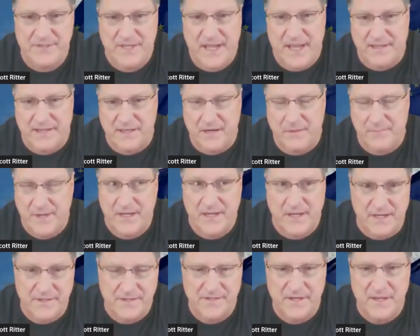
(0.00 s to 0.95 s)
stay in there,
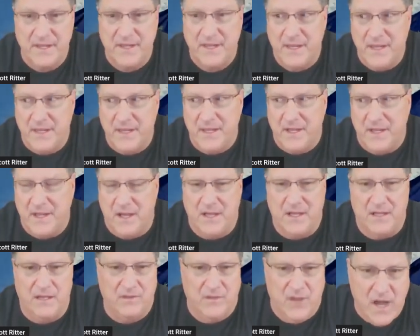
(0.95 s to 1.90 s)
because
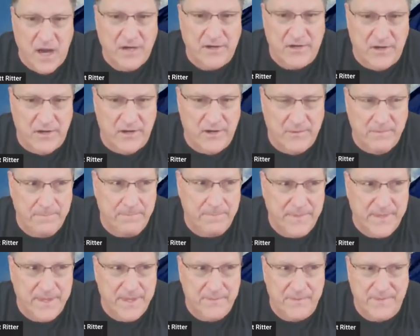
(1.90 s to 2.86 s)
long term,
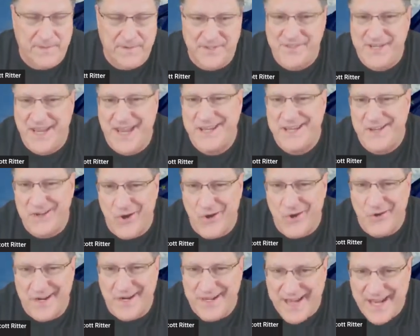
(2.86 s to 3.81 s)
saying no to